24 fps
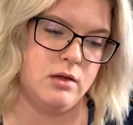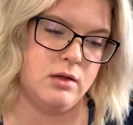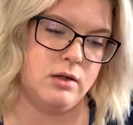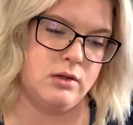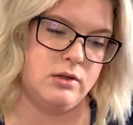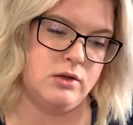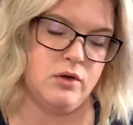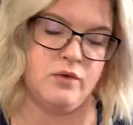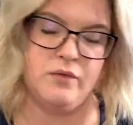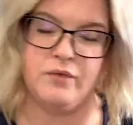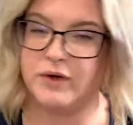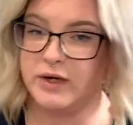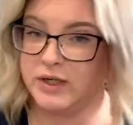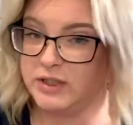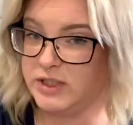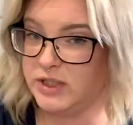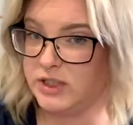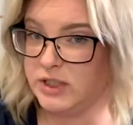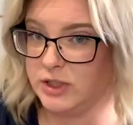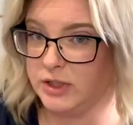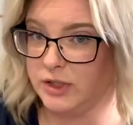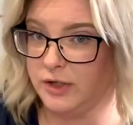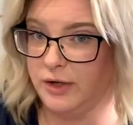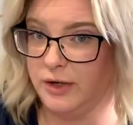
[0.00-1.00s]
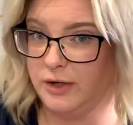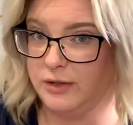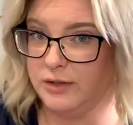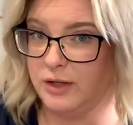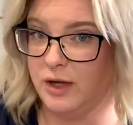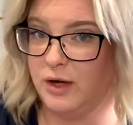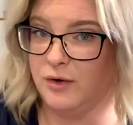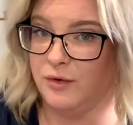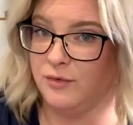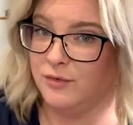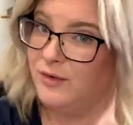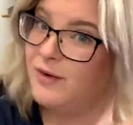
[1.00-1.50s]
Don't forget to turn your heat
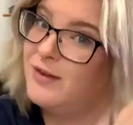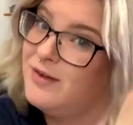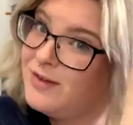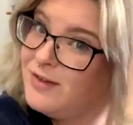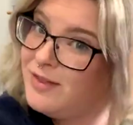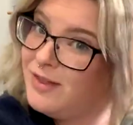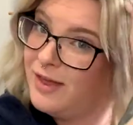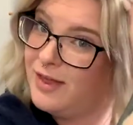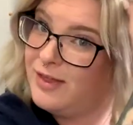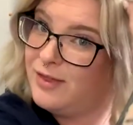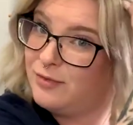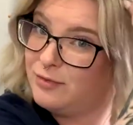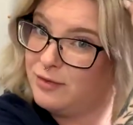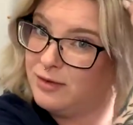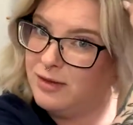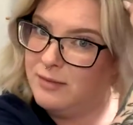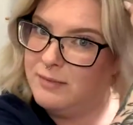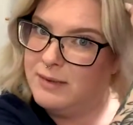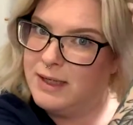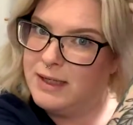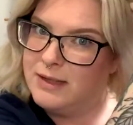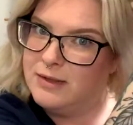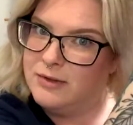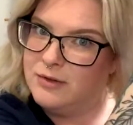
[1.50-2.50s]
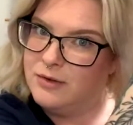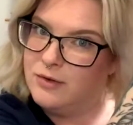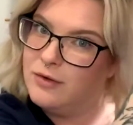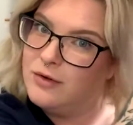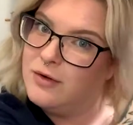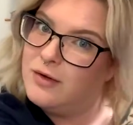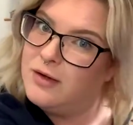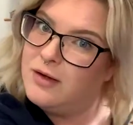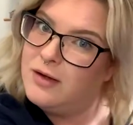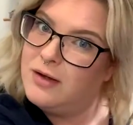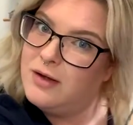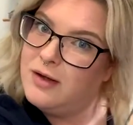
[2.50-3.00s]
down. That's really bad too.
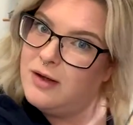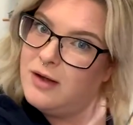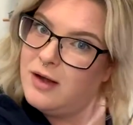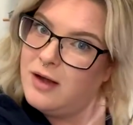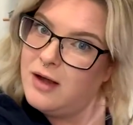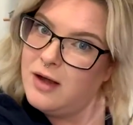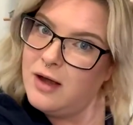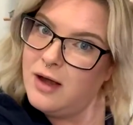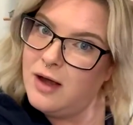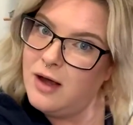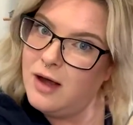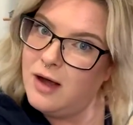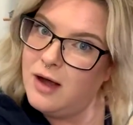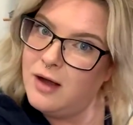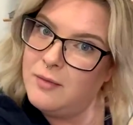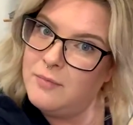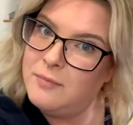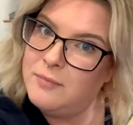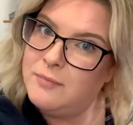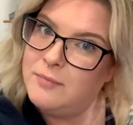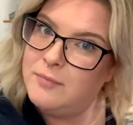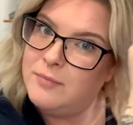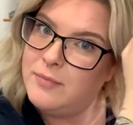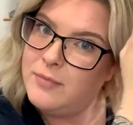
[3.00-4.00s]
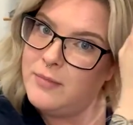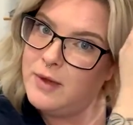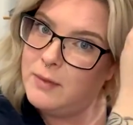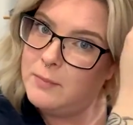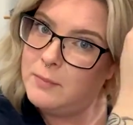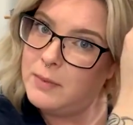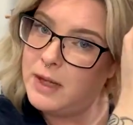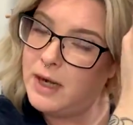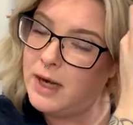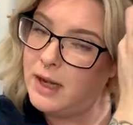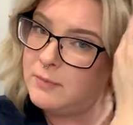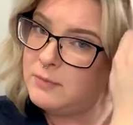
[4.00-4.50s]

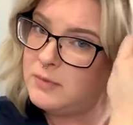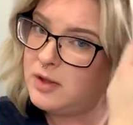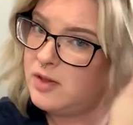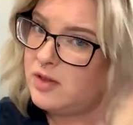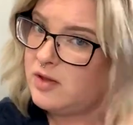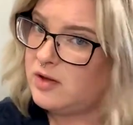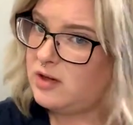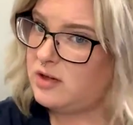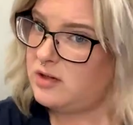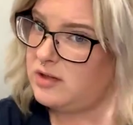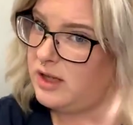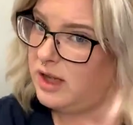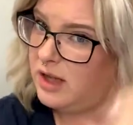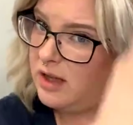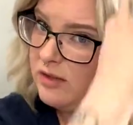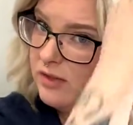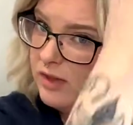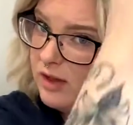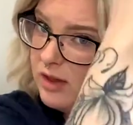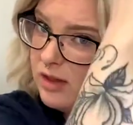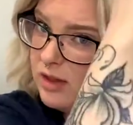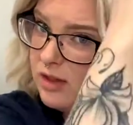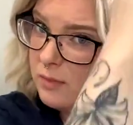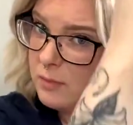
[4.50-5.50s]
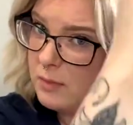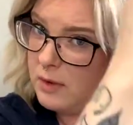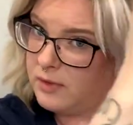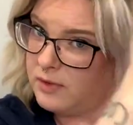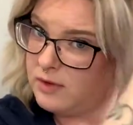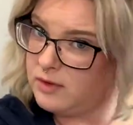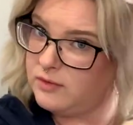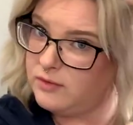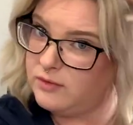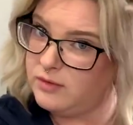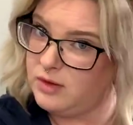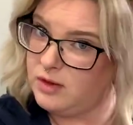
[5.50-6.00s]
But I'm just gonna take like some
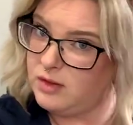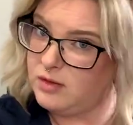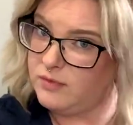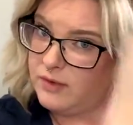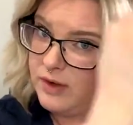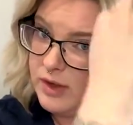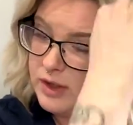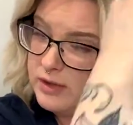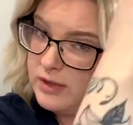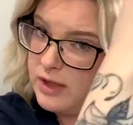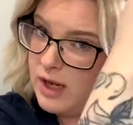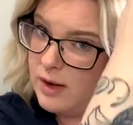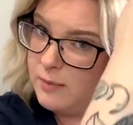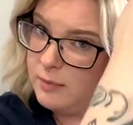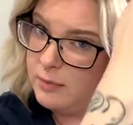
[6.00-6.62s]
on these very top